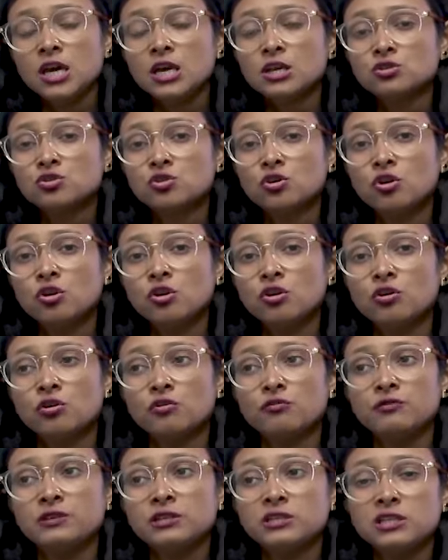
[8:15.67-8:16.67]
So
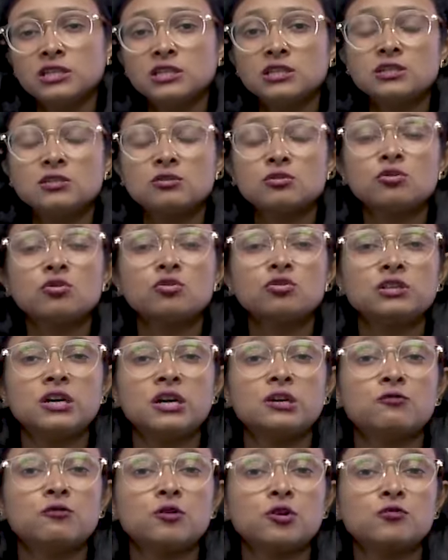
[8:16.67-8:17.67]
we didn't know
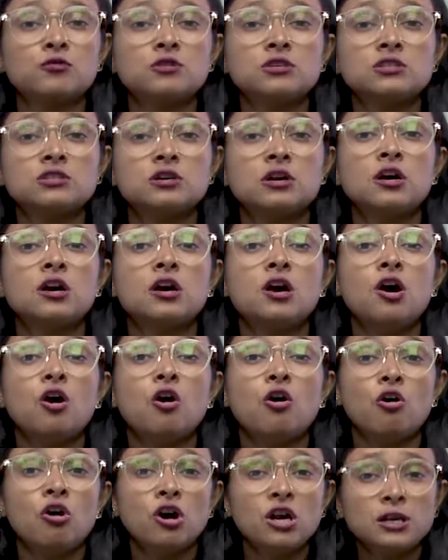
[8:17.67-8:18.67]
that what was the
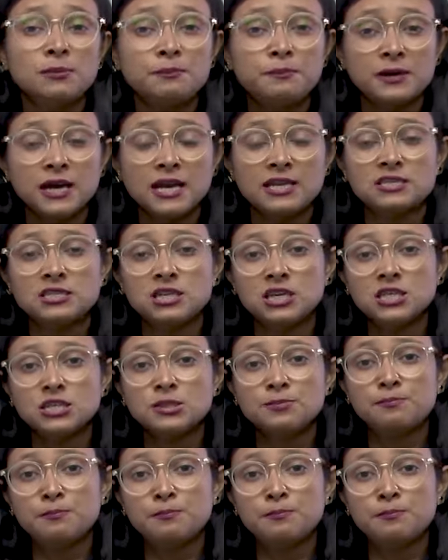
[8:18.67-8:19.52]
oil prices,